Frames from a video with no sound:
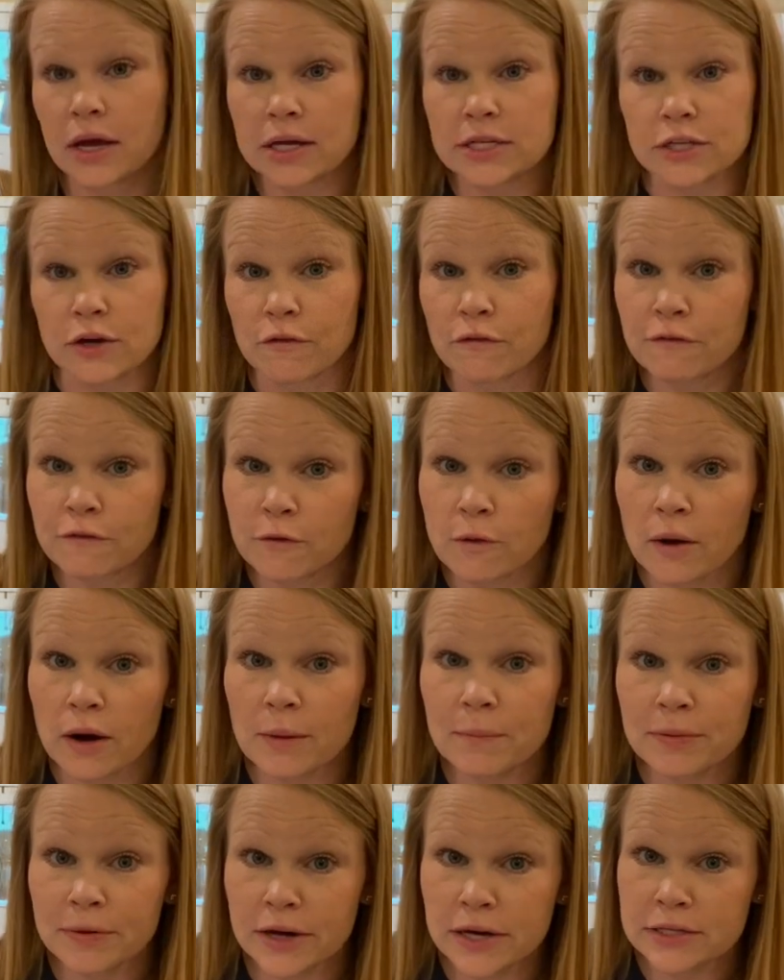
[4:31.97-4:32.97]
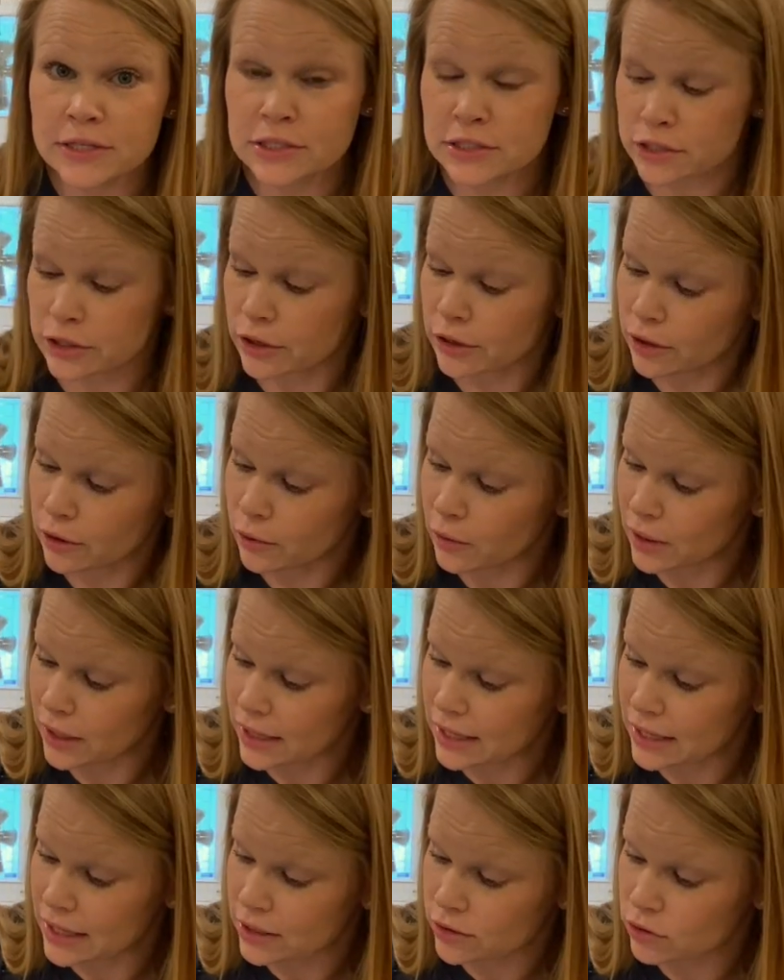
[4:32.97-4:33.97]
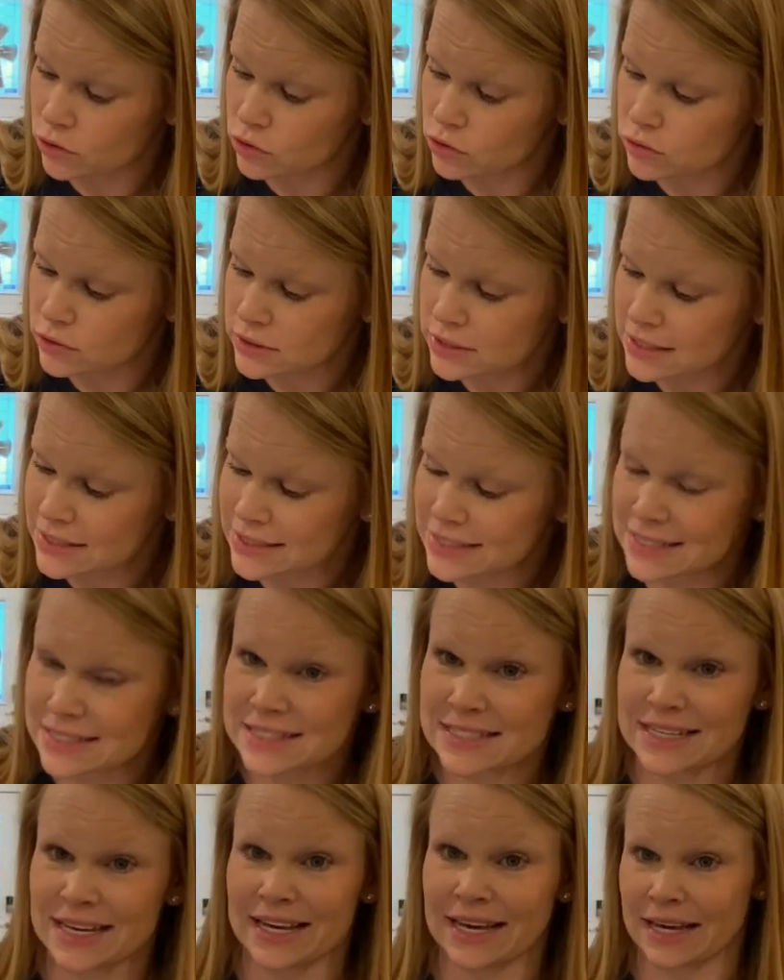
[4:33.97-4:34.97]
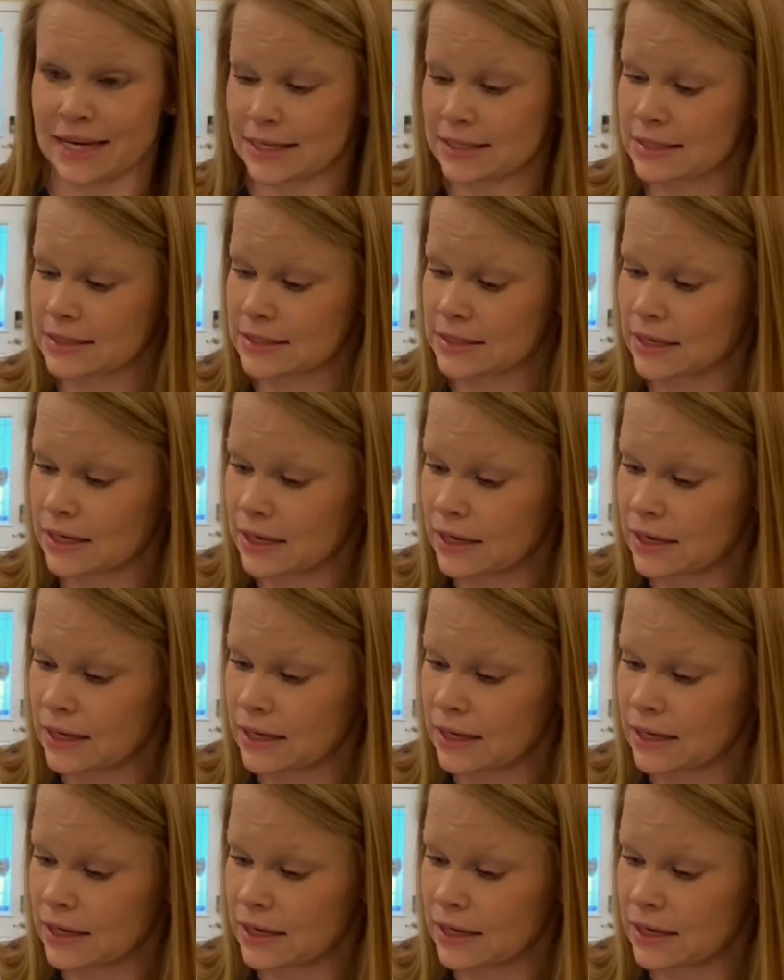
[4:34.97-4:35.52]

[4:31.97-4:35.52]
So 4 plus 2 equals 6.